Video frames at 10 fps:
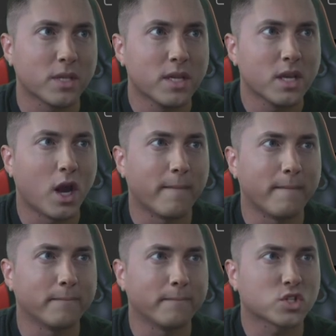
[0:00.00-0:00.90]

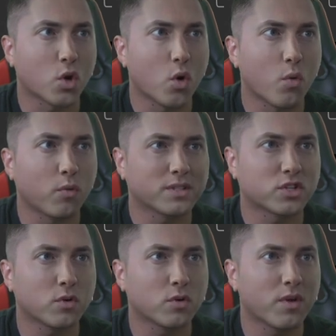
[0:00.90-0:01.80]
So
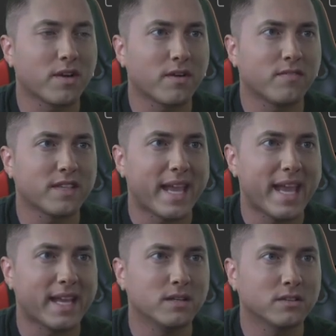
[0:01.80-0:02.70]
starting with the
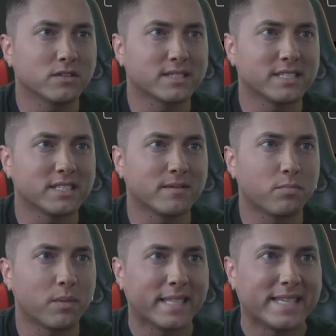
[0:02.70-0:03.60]
head, you're going to see a
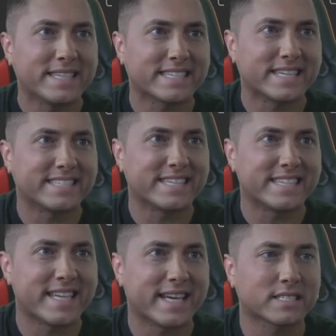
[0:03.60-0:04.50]
place at the
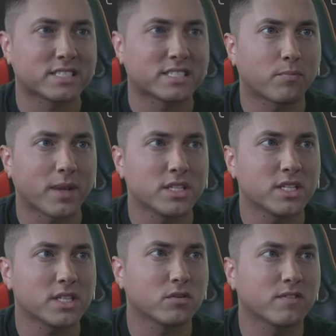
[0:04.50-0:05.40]
neck tip right
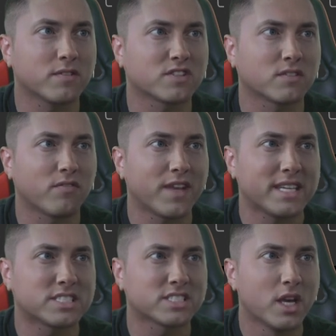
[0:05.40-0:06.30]
here. This is the
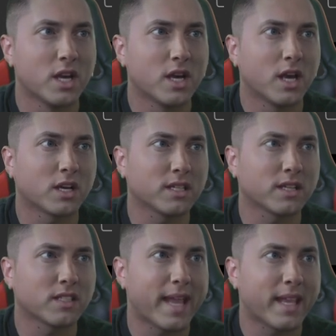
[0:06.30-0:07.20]
face. I'll click
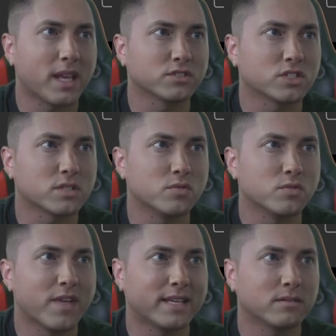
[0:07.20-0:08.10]
that and I'll just move
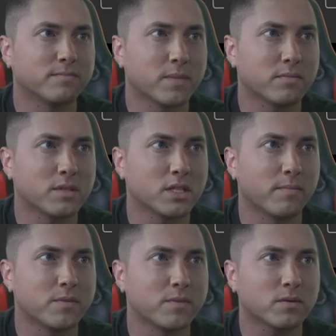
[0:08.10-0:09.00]
that maybe
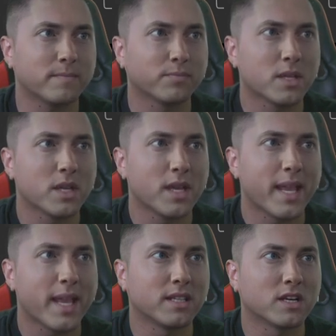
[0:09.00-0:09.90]
up here.
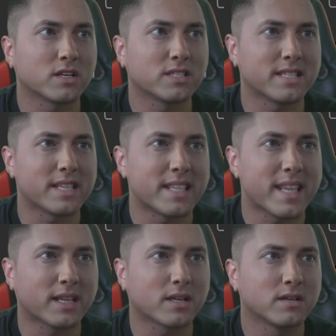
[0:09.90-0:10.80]
And then I'll click the
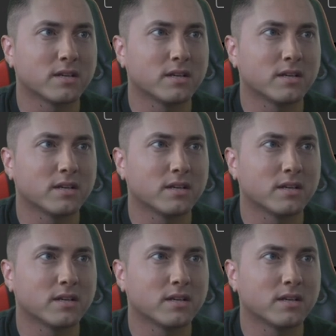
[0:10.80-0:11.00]
neck.